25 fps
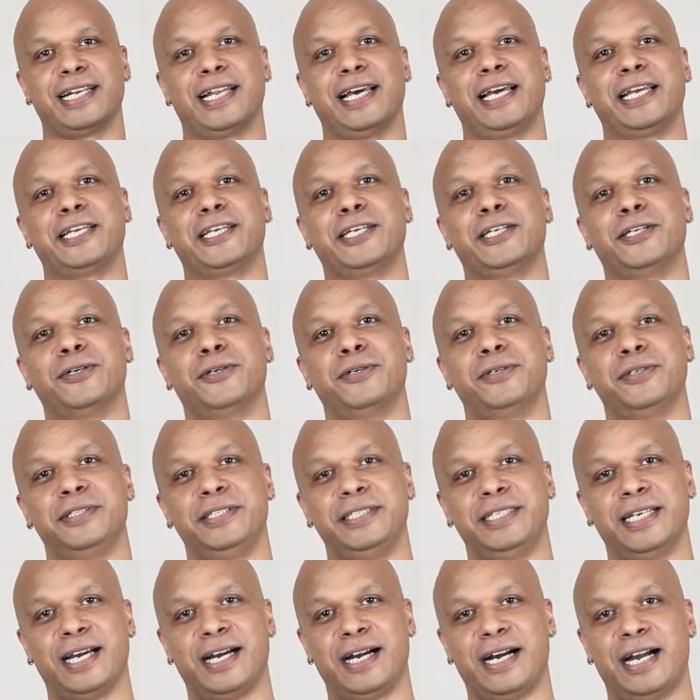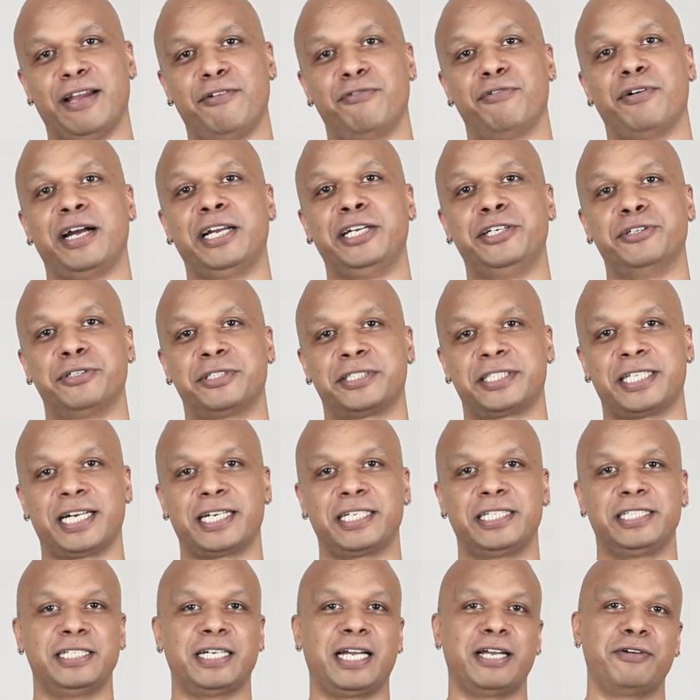like, you know, yeah, I find you
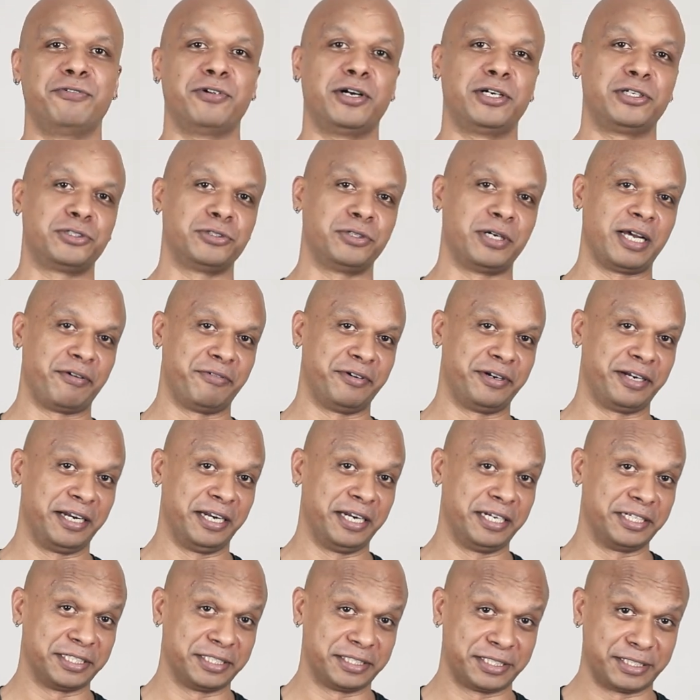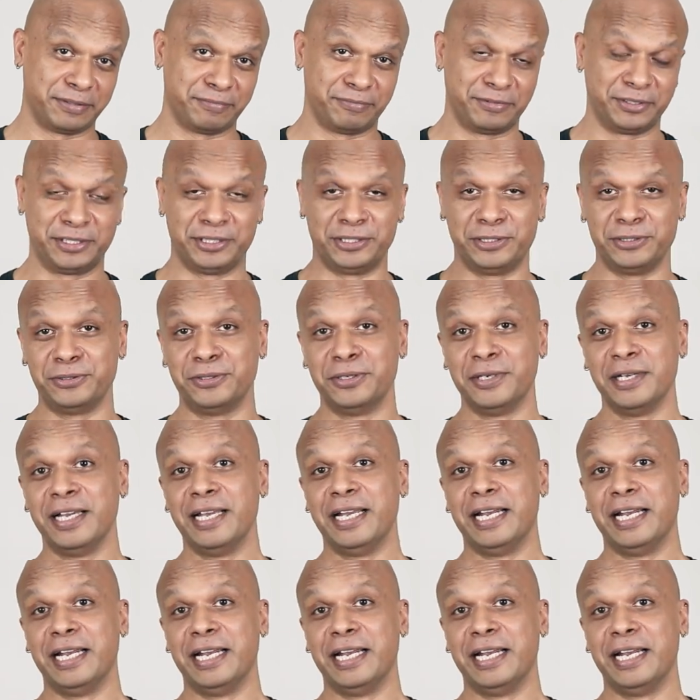attractive, I want to have a relationship with you.